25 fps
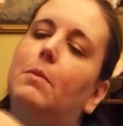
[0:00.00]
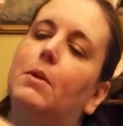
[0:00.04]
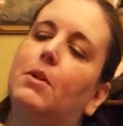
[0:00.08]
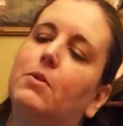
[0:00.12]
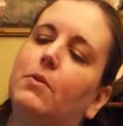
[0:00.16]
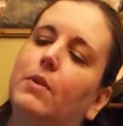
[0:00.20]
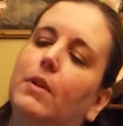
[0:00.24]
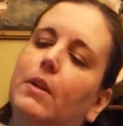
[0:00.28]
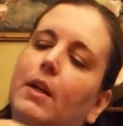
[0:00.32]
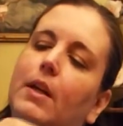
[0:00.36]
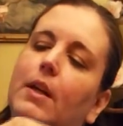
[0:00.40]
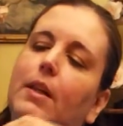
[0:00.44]
do
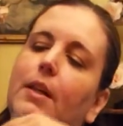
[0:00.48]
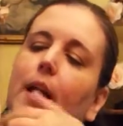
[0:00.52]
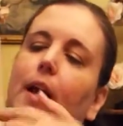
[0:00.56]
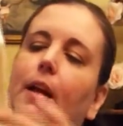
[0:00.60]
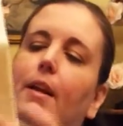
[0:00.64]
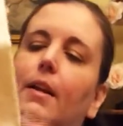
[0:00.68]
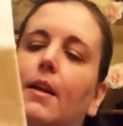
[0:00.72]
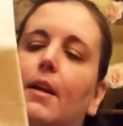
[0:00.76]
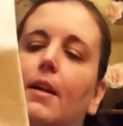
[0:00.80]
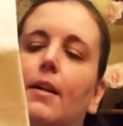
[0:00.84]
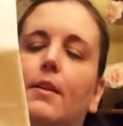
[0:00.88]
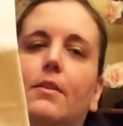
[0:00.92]
it like that.
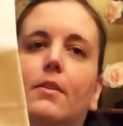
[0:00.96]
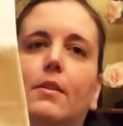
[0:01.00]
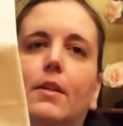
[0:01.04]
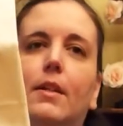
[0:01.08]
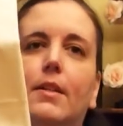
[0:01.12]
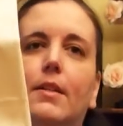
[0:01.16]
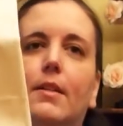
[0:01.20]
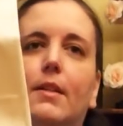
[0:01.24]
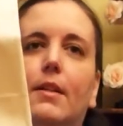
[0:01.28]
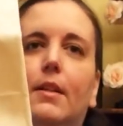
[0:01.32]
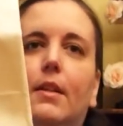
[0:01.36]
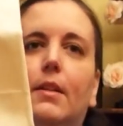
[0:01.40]
So you can
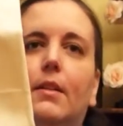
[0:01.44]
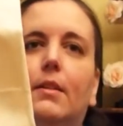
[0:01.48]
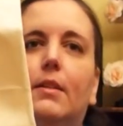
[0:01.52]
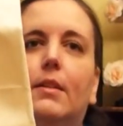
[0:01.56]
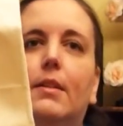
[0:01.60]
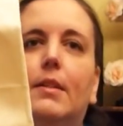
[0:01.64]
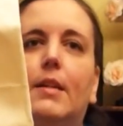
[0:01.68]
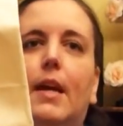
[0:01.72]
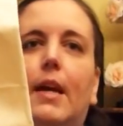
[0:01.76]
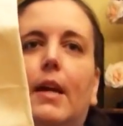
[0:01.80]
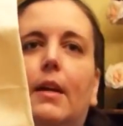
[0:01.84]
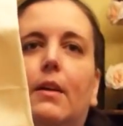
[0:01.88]
see the little
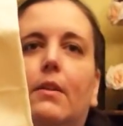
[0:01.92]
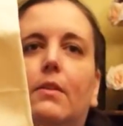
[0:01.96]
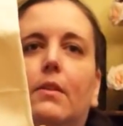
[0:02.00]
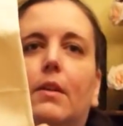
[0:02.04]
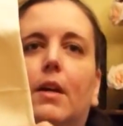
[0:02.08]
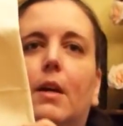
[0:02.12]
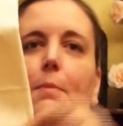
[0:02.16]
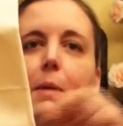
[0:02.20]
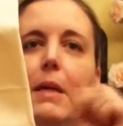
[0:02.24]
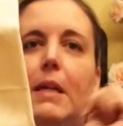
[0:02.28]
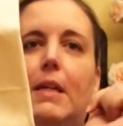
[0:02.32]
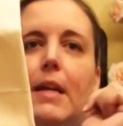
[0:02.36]
tail
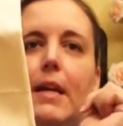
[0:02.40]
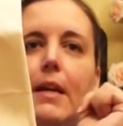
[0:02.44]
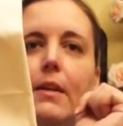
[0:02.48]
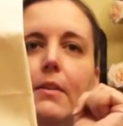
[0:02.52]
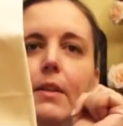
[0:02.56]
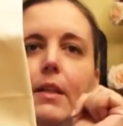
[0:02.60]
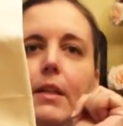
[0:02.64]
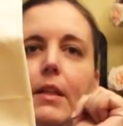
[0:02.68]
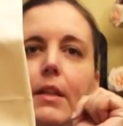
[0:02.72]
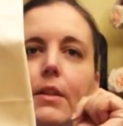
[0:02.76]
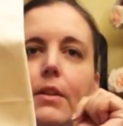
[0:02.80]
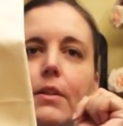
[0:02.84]
coming down
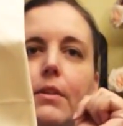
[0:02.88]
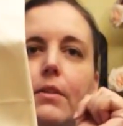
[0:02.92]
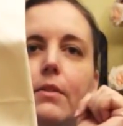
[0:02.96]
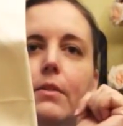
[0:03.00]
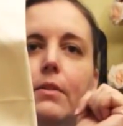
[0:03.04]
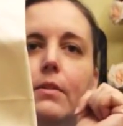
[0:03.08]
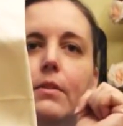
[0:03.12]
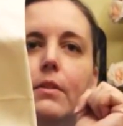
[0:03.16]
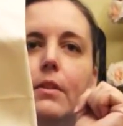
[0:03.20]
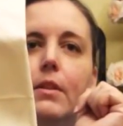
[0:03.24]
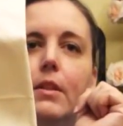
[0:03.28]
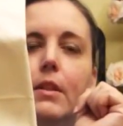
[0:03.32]
here.
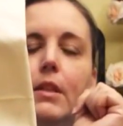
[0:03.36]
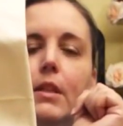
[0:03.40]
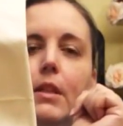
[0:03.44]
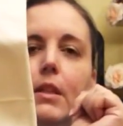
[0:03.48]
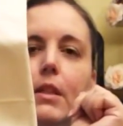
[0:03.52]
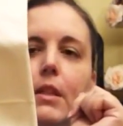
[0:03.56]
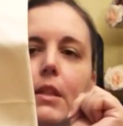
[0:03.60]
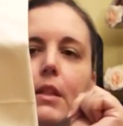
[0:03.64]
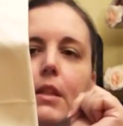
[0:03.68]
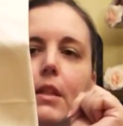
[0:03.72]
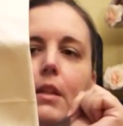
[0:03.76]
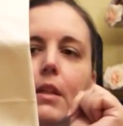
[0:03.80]

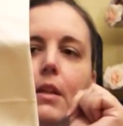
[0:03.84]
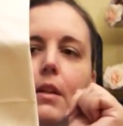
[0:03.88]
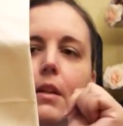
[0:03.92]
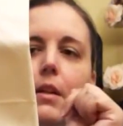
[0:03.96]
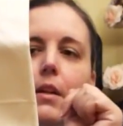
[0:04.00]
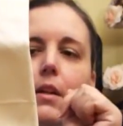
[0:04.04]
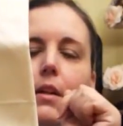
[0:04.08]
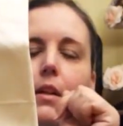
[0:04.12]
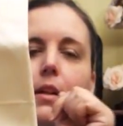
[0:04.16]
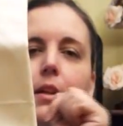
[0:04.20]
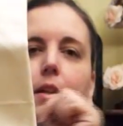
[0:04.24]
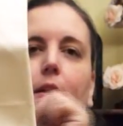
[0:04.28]

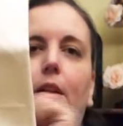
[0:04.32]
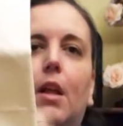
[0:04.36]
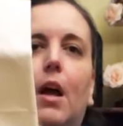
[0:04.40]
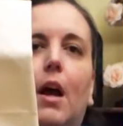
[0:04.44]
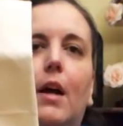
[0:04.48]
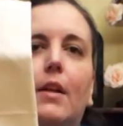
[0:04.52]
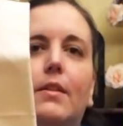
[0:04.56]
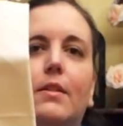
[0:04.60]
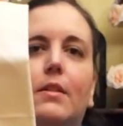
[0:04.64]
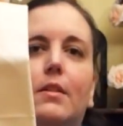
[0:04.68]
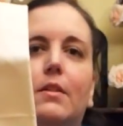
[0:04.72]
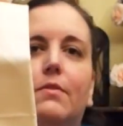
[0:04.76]

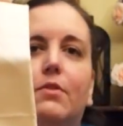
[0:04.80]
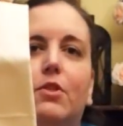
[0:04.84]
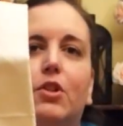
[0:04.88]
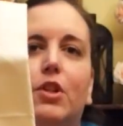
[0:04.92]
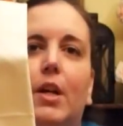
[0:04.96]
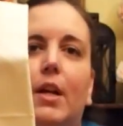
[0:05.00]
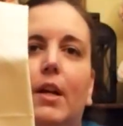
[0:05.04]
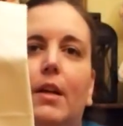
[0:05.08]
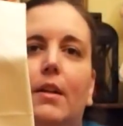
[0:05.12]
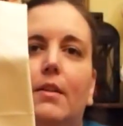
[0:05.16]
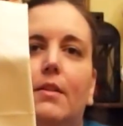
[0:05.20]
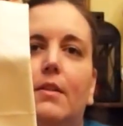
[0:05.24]
Lots of
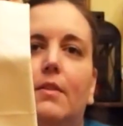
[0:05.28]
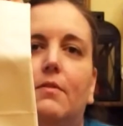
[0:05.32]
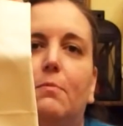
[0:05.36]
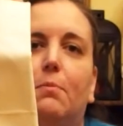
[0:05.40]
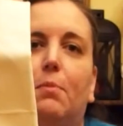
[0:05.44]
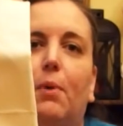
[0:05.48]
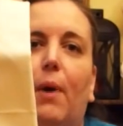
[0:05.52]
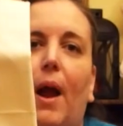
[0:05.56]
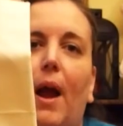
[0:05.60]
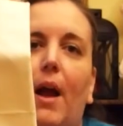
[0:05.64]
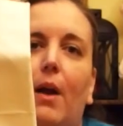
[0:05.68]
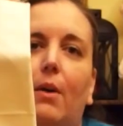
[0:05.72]
shades of
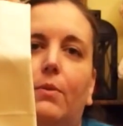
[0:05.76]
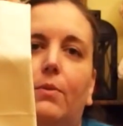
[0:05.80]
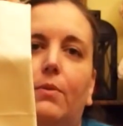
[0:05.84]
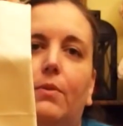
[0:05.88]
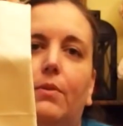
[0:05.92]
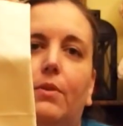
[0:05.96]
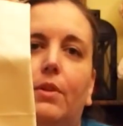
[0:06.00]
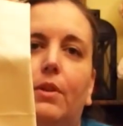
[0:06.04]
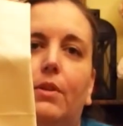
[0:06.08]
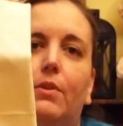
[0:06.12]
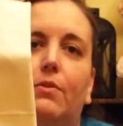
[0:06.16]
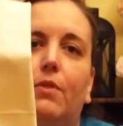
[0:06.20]
brown
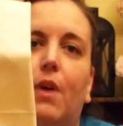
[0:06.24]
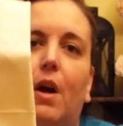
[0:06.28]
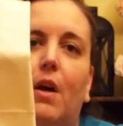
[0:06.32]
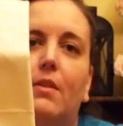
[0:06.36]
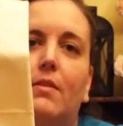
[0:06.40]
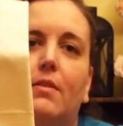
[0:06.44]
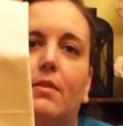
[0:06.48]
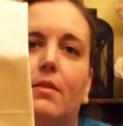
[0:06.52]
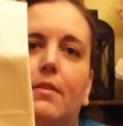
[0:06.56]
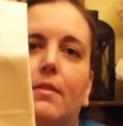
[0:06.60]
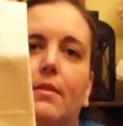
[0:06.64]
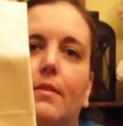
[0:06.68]
and
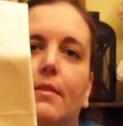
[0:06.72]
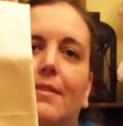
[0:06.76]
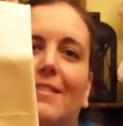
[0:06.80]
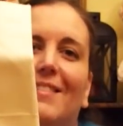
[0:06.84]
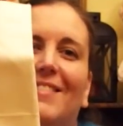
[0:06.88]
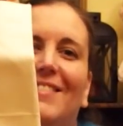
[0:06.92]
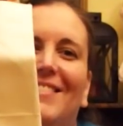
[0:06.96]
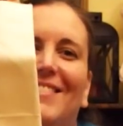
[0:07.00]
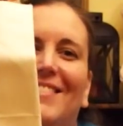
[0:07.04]
rust.